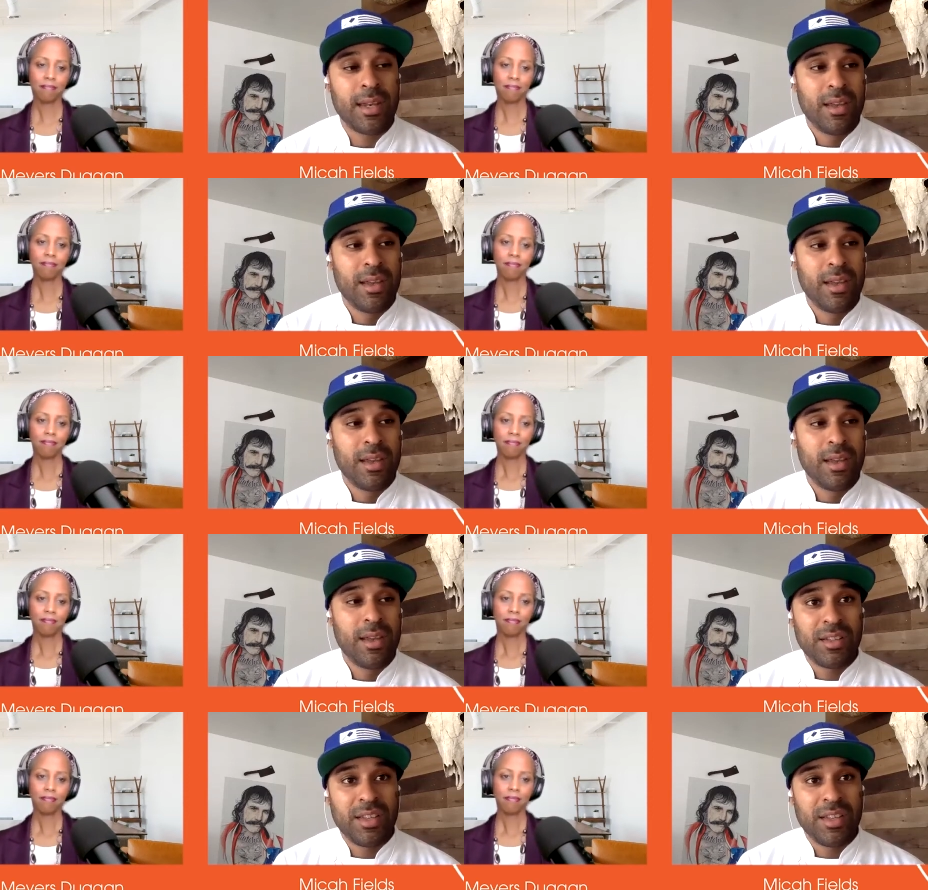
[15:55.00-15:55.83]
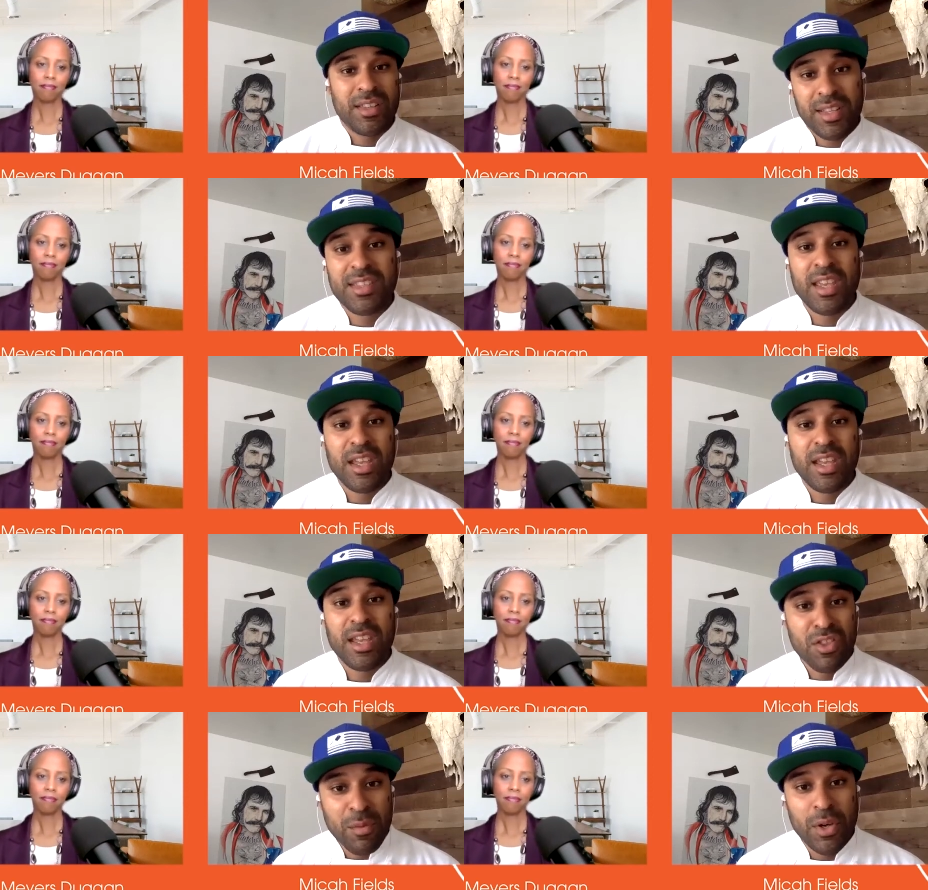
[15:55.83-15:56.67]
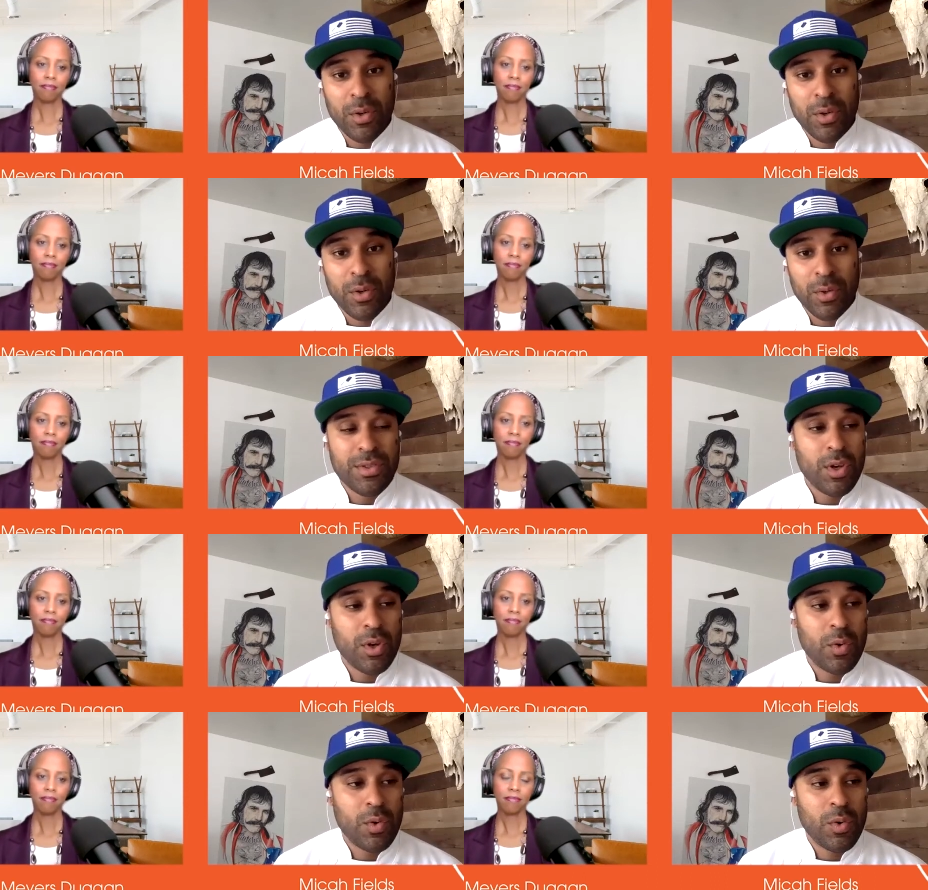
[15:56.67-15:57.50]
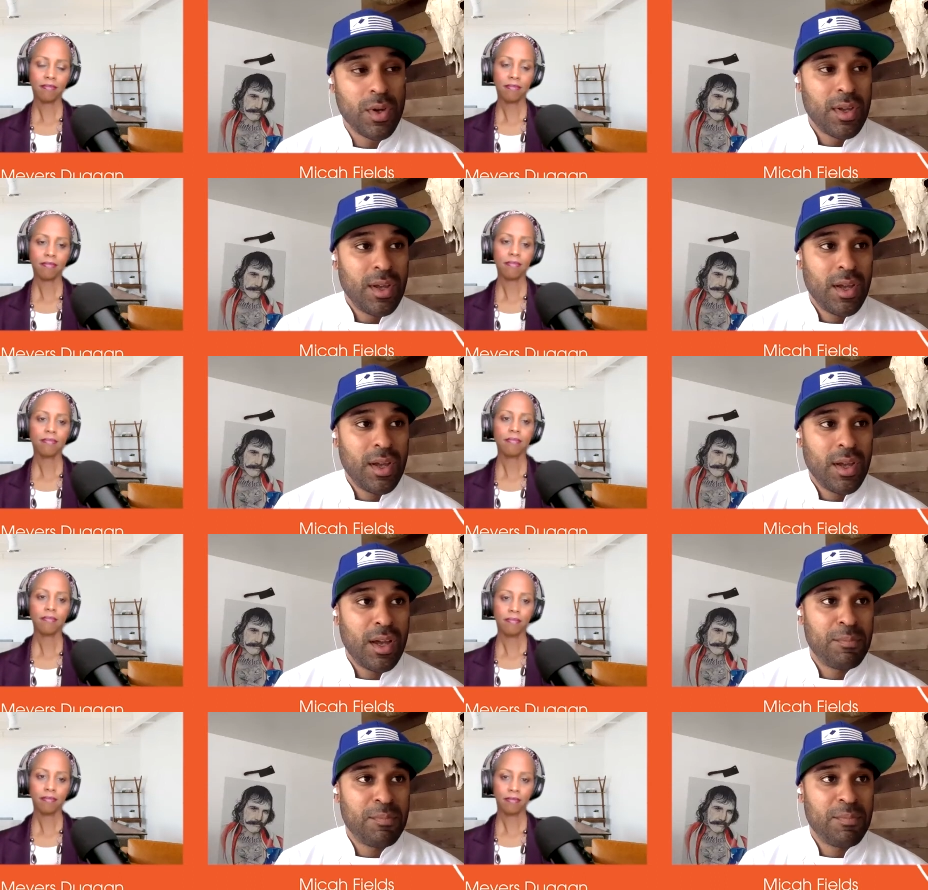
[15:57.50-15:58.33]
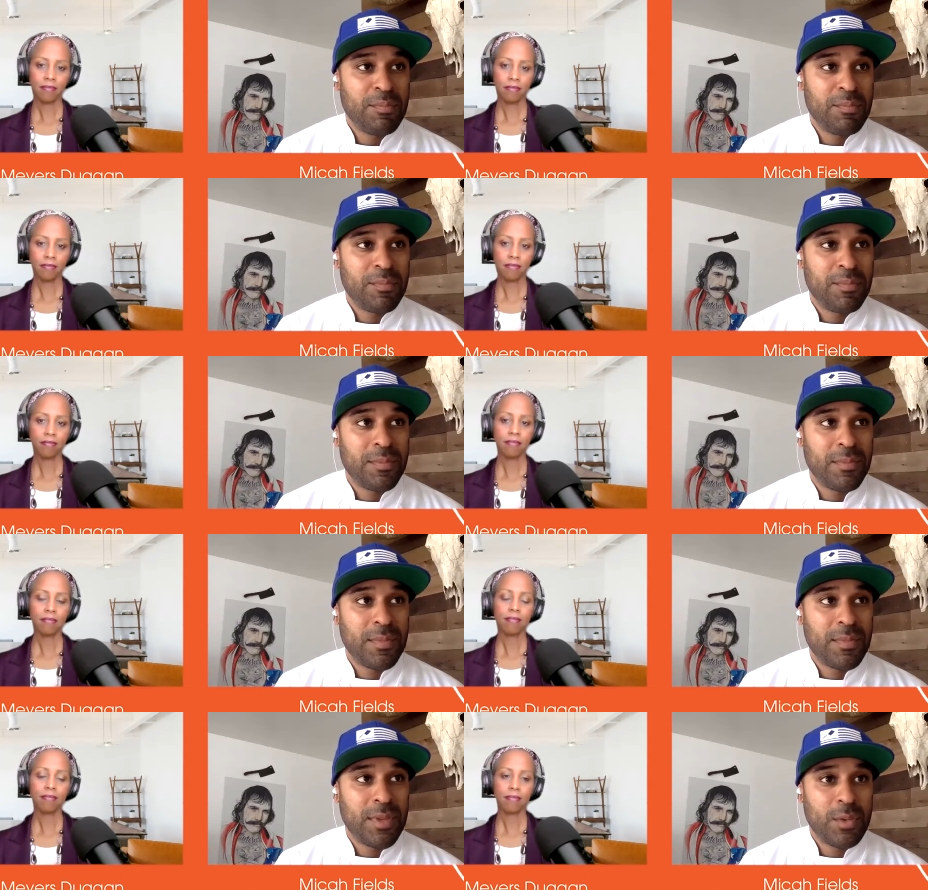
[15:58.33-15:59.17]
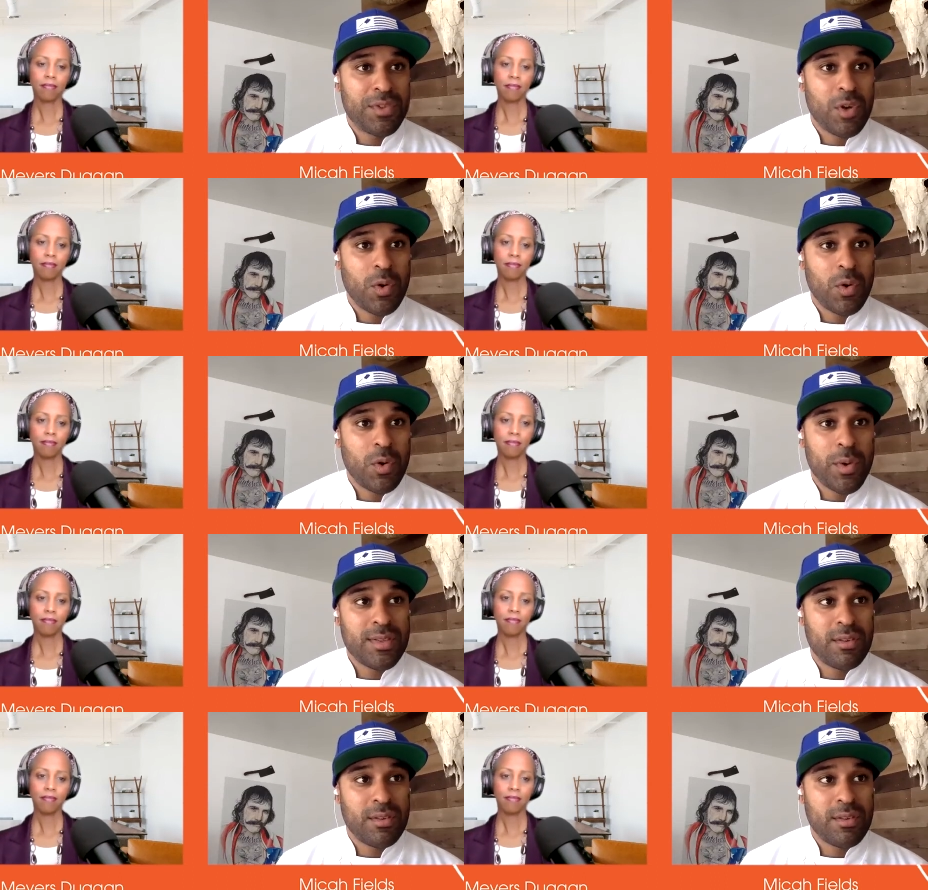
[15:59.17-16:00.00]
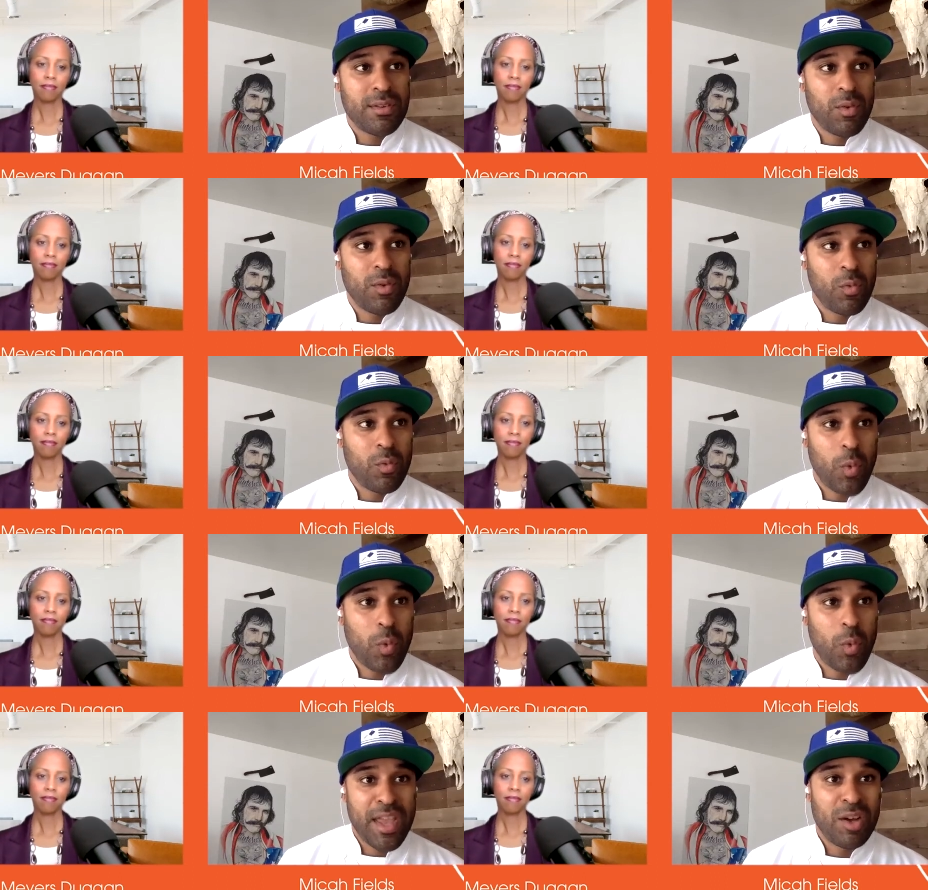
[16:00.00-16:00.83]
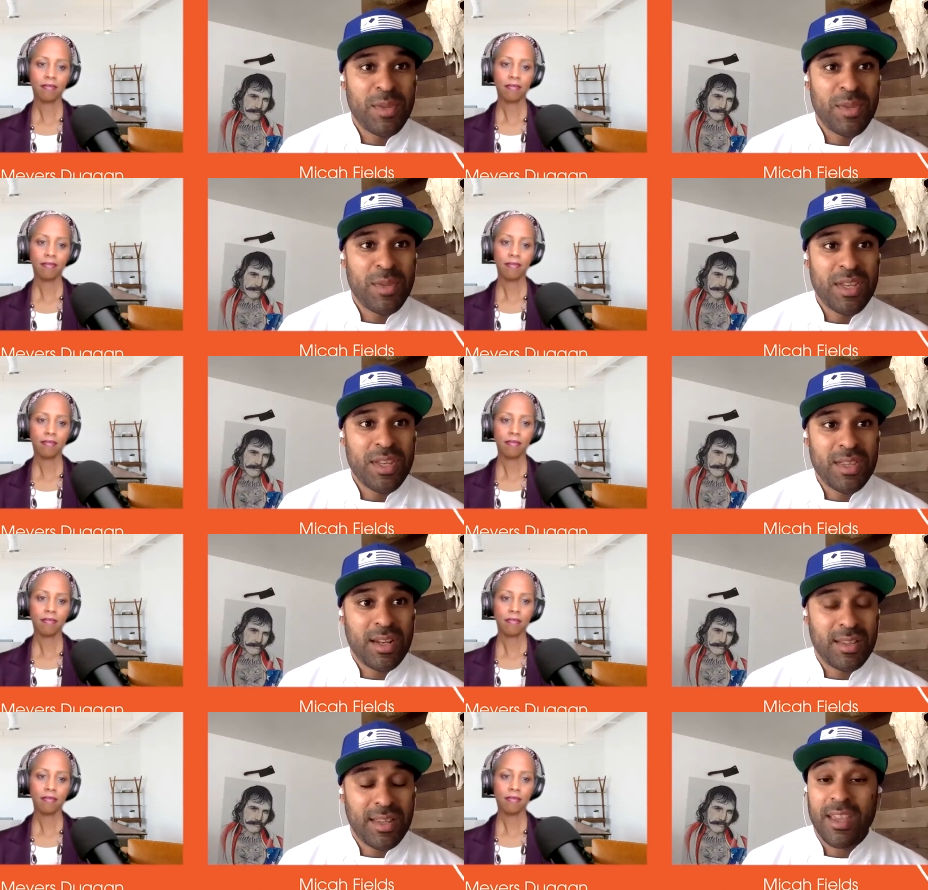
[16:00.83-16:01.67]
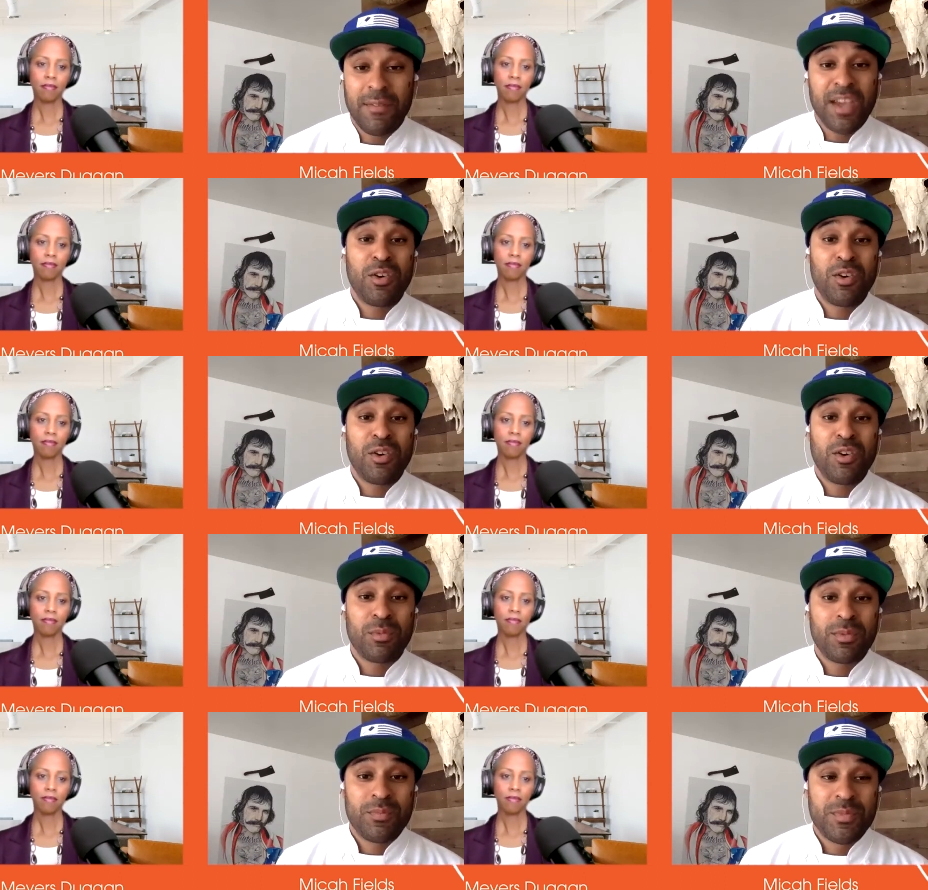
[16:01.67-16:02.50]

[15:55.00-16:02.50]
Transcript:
Speaker 1: of uh, let, let's get in the mode. So um, it was always weighing on me that, like, if I don't